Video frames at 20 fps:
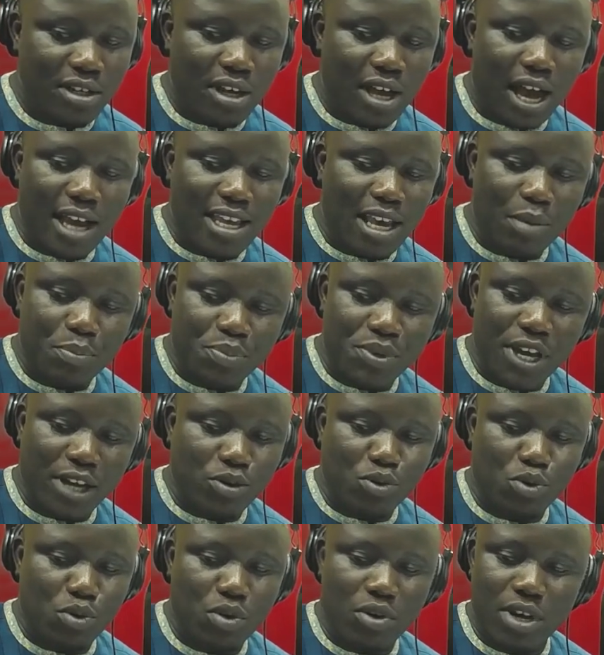ayam pia
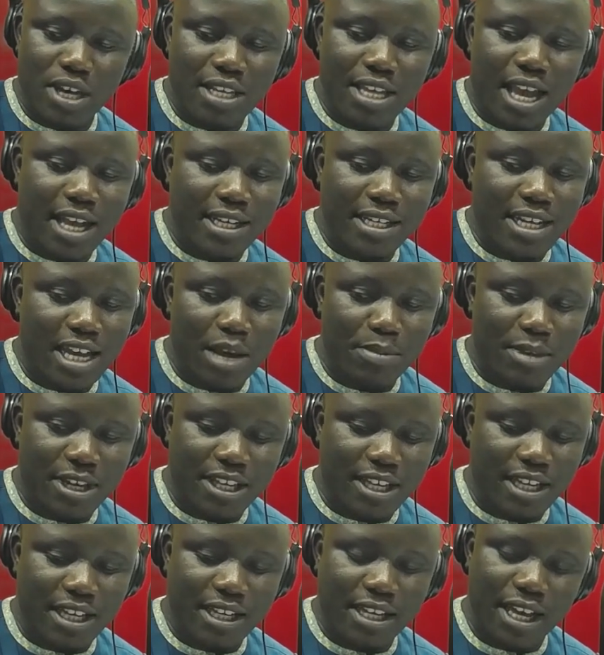to enya ade a
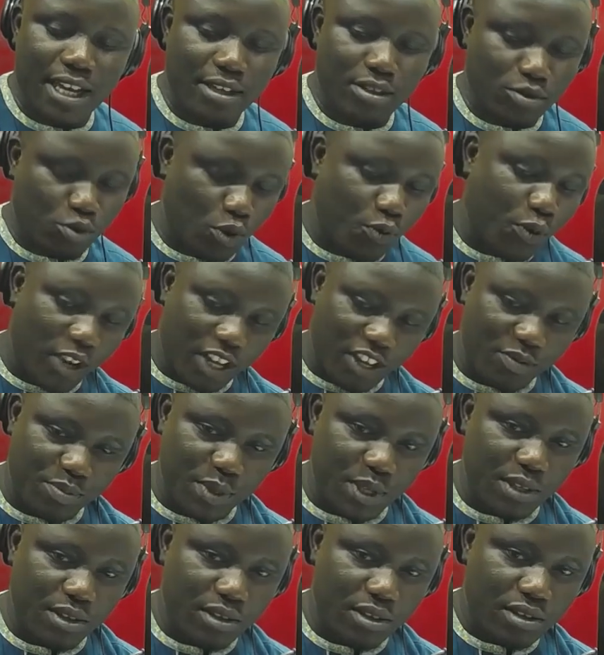making kind. So forgive
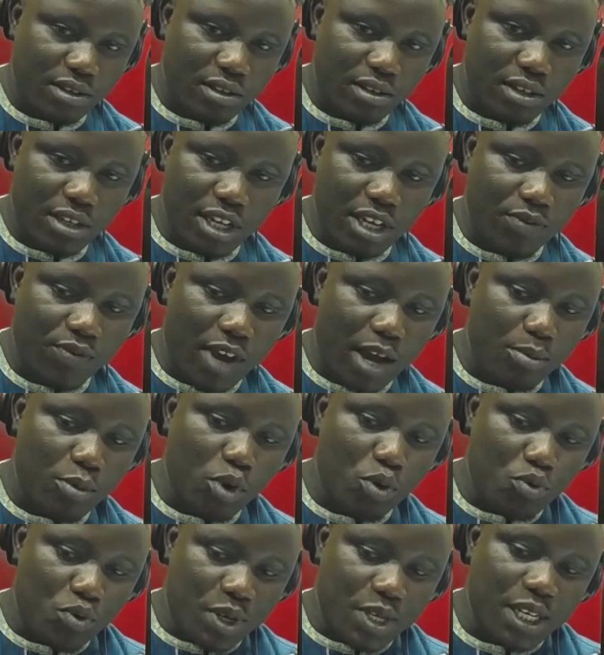me if I am
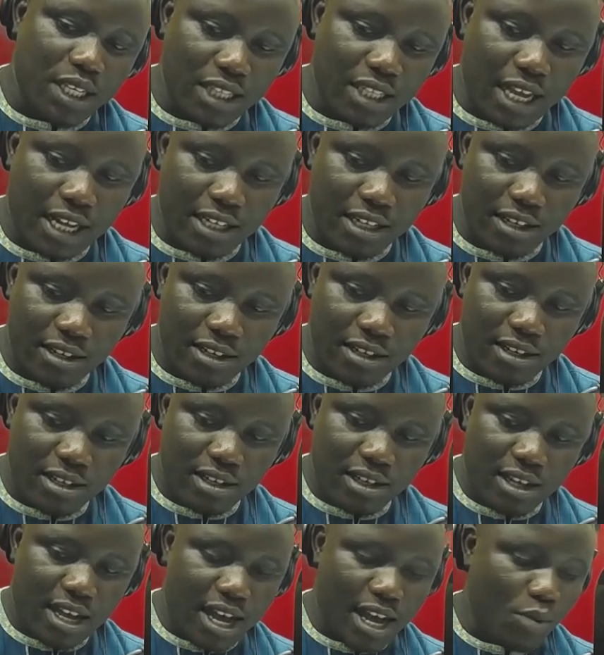not reading that.
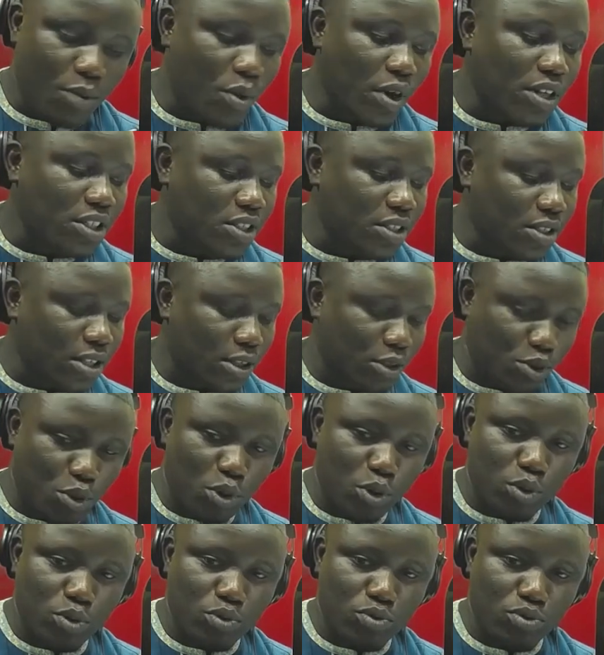I want the
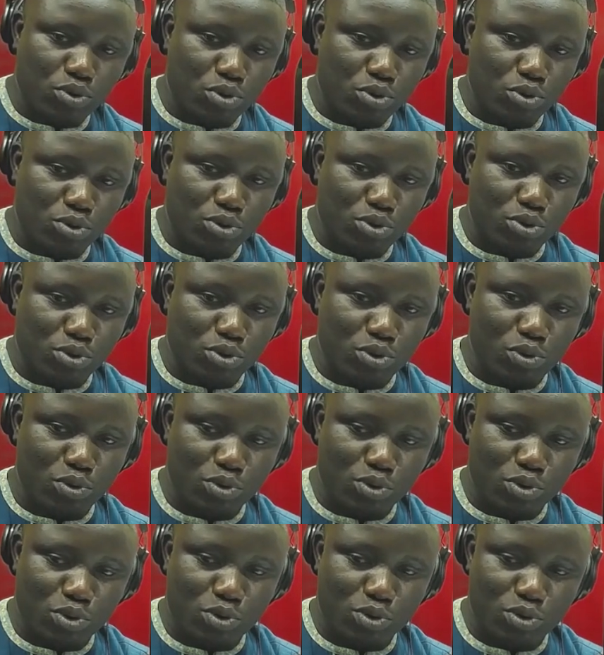show
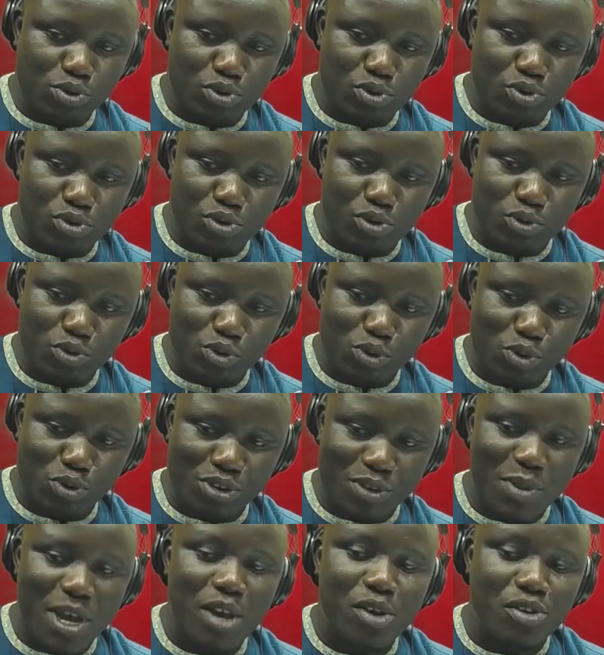to
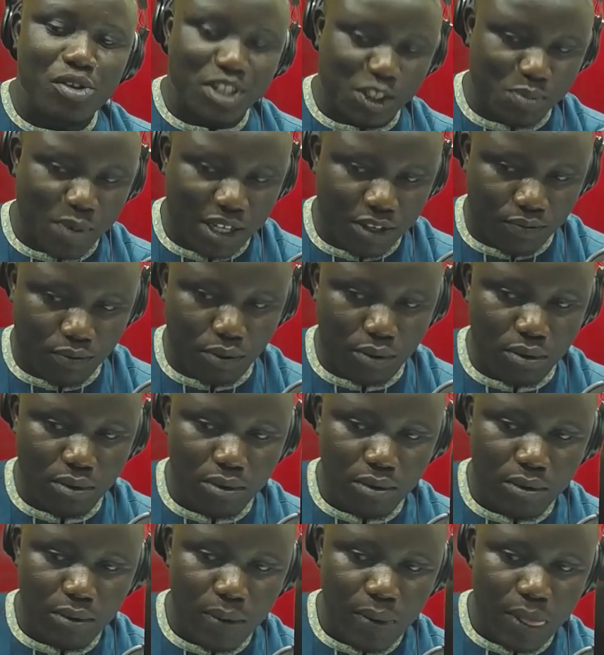remain respectful.
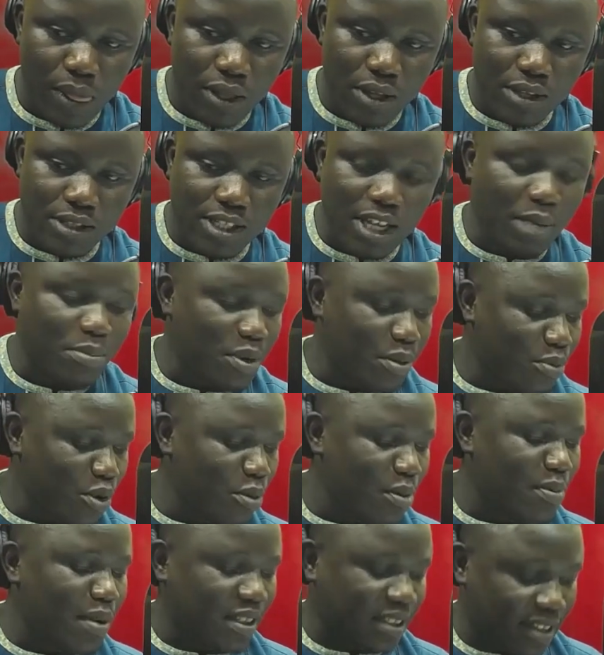Sabri bi
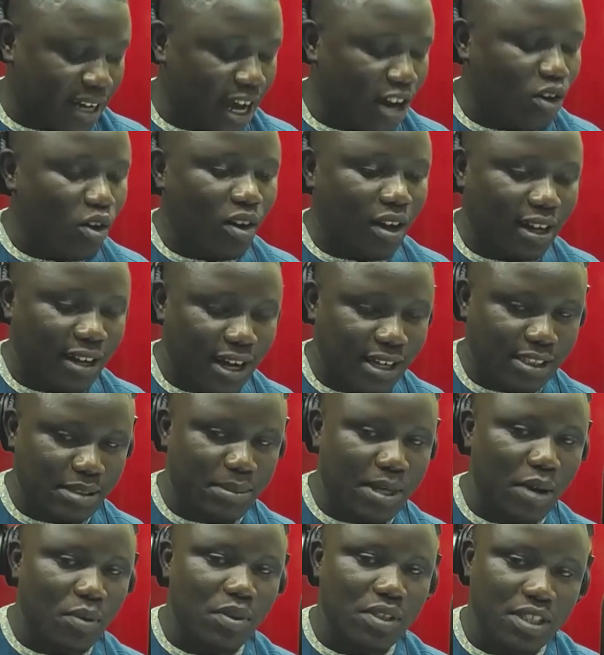obi betena na o kana asem
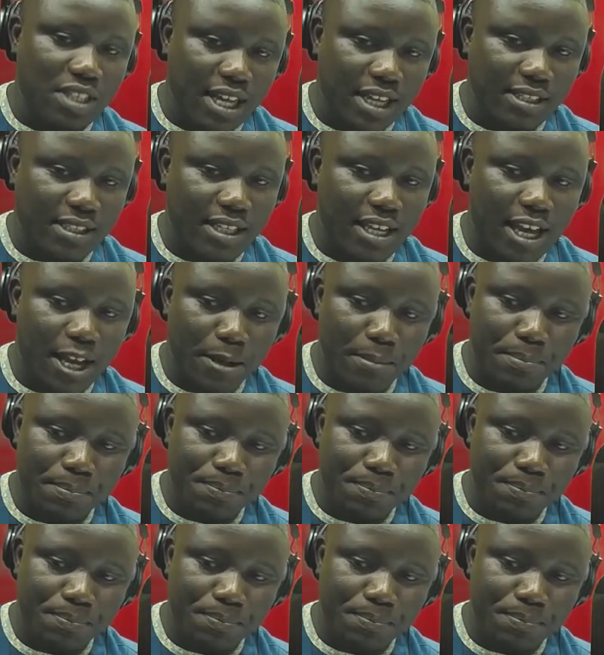na wonte asia.